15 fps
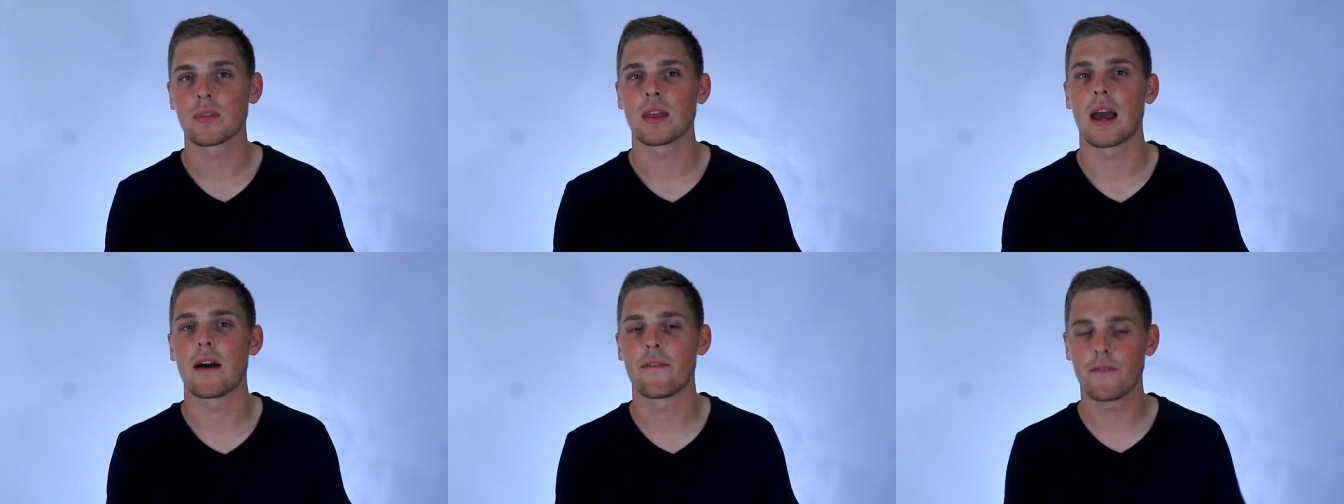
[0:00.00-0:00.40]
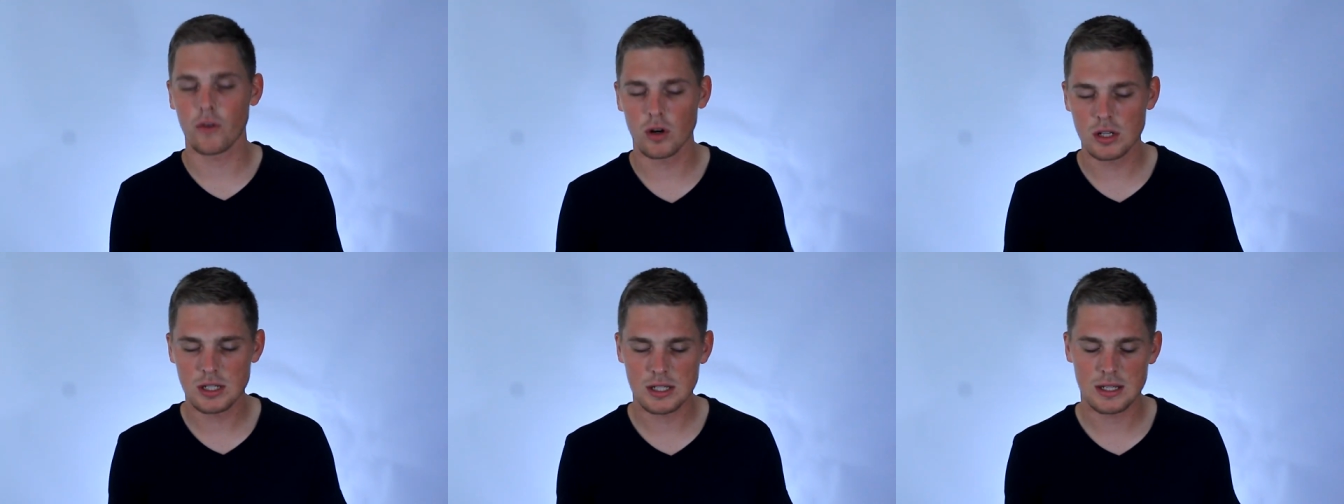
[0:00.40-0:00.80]
at
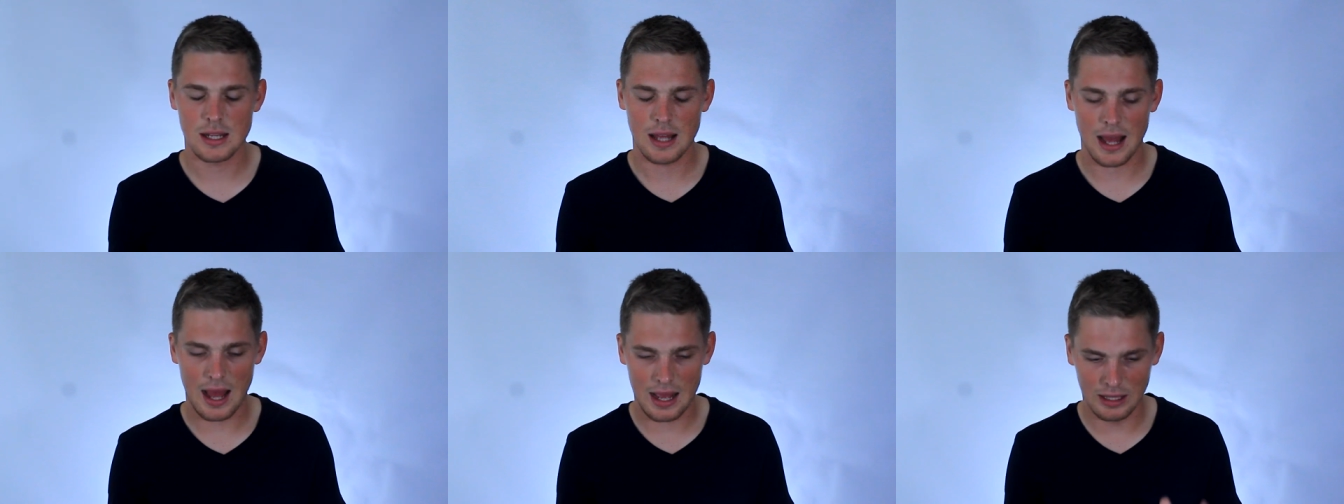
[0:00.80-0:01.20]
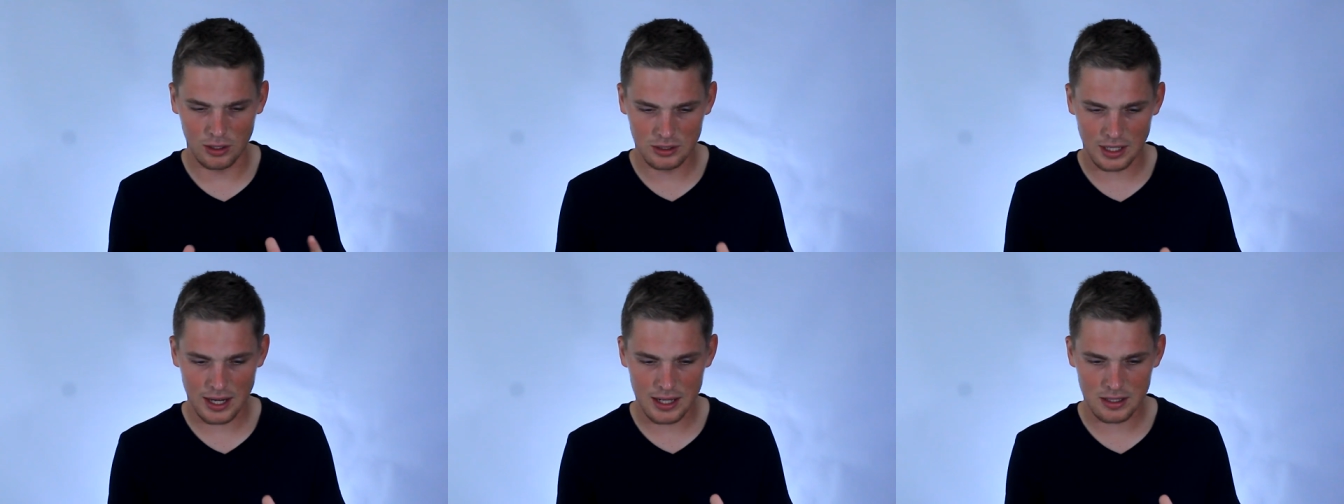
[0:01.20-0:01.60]
first I
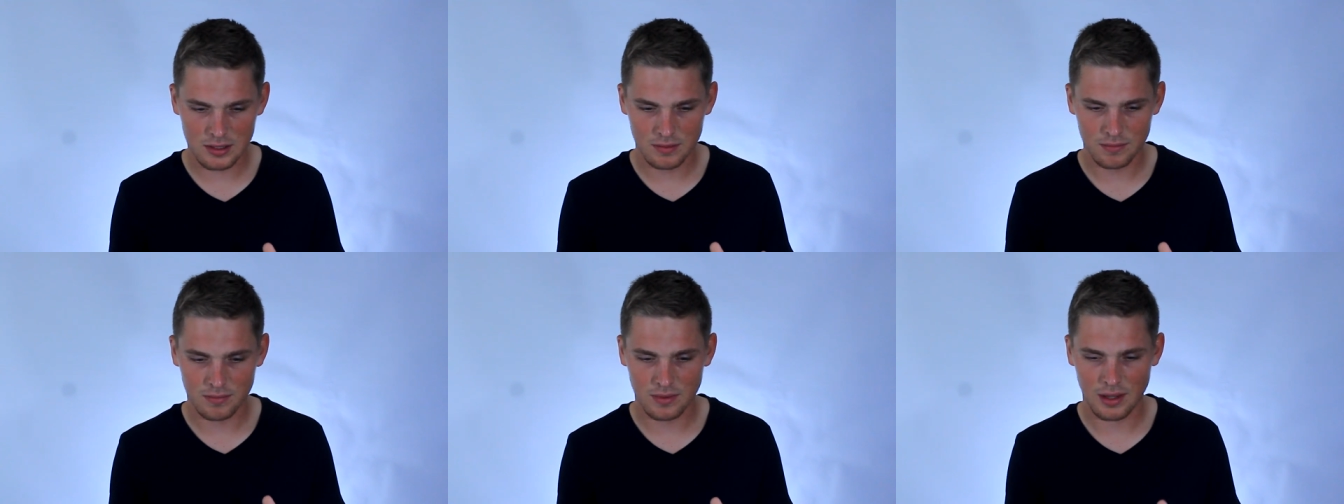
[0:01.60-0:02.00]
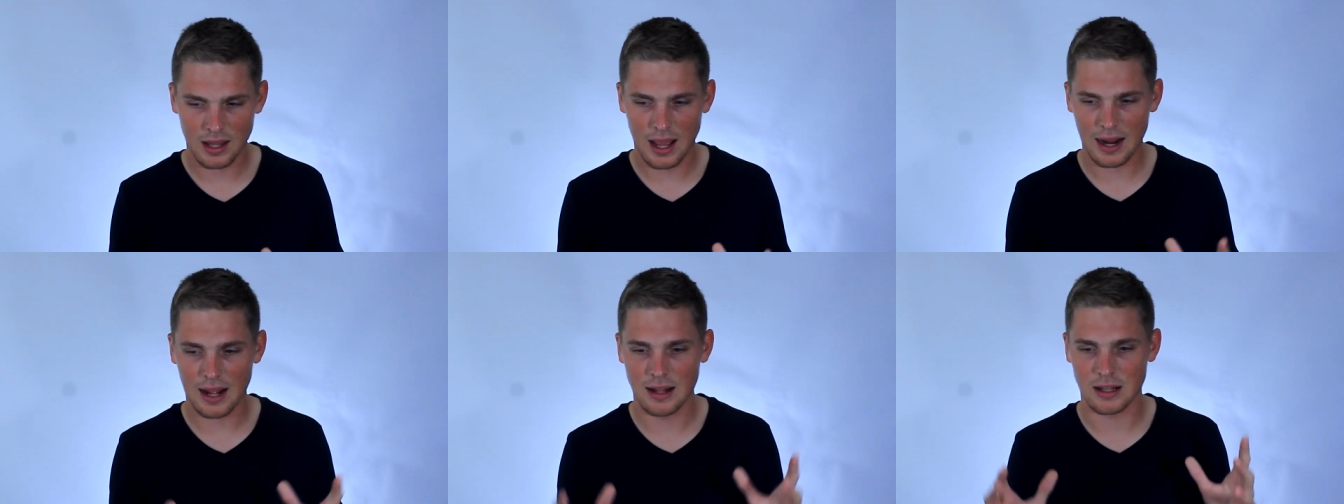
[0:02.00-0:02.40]
looked at it,
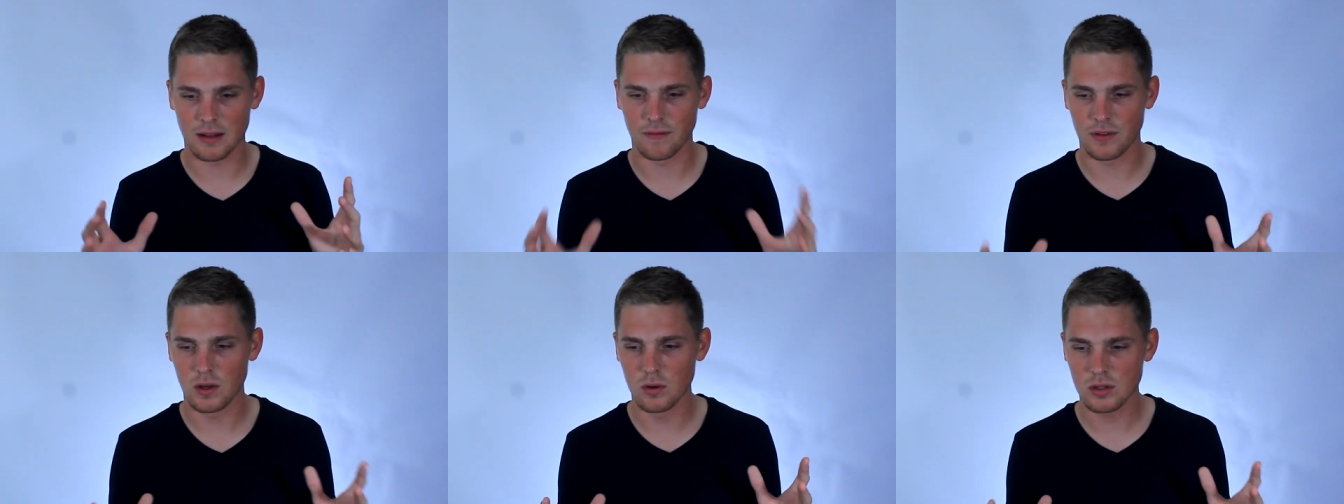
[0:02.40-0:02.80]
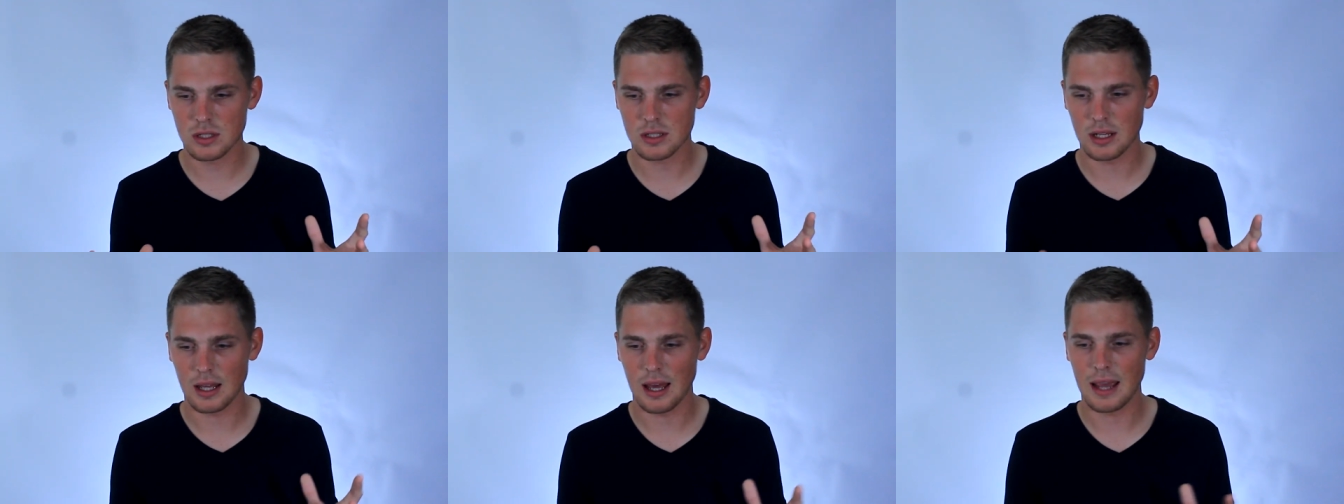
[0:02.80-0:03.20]
I got
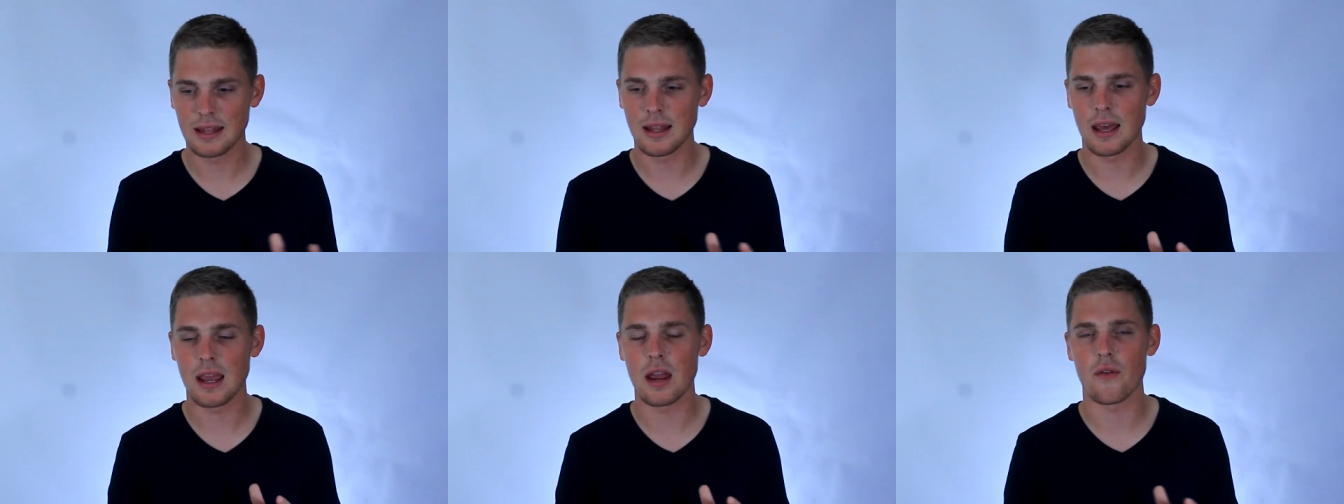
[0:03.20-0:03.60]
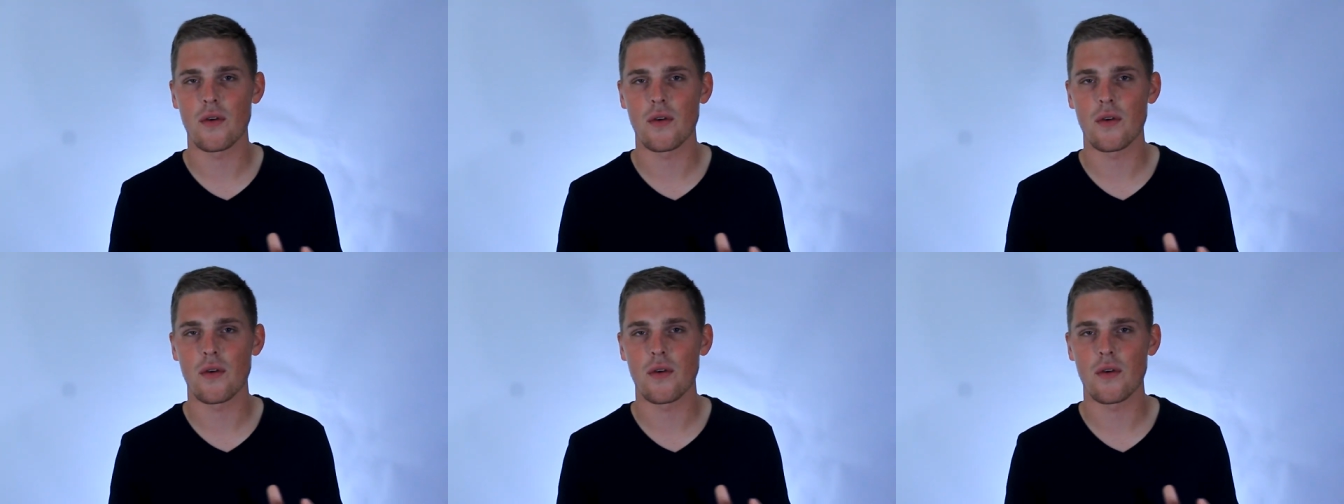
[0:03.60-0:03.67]
confused, and I